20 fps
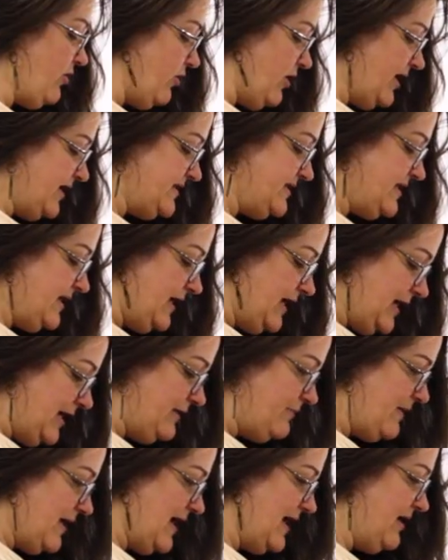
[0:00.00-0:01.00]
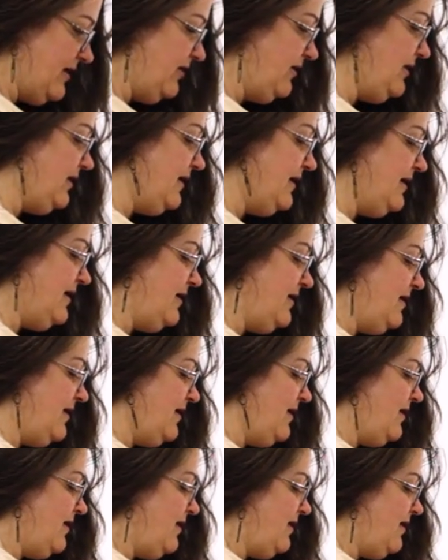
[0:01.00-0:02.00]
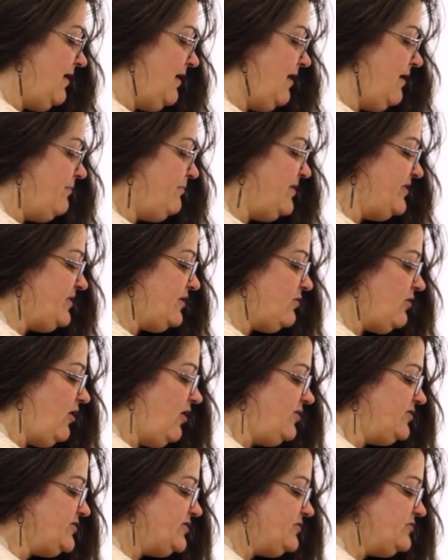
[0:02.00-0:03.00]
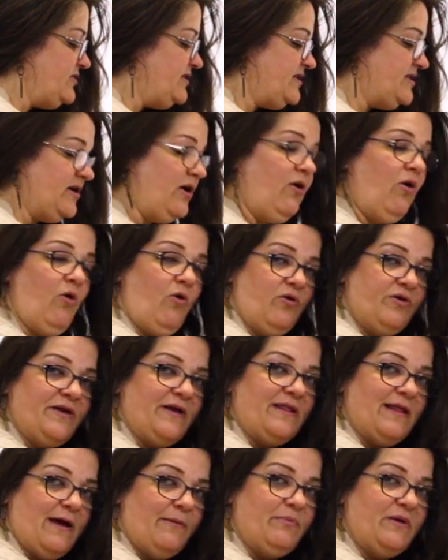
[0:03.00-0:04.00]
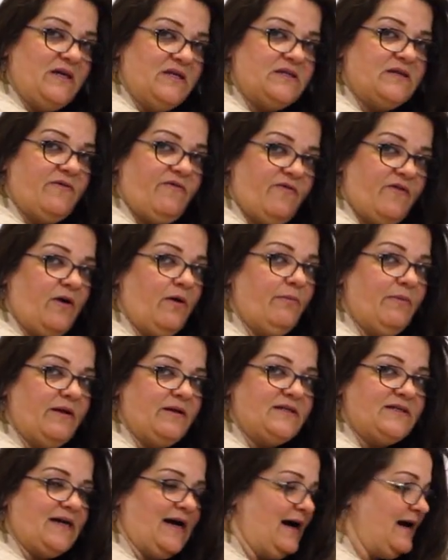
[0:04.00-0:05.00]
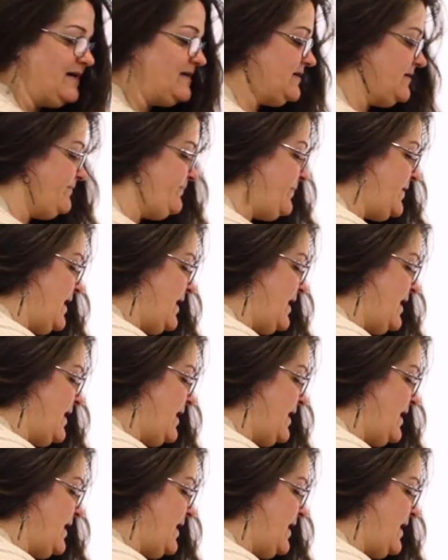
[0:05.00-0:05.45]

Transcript: across the heat panel but they're also still holding that piece of film intact.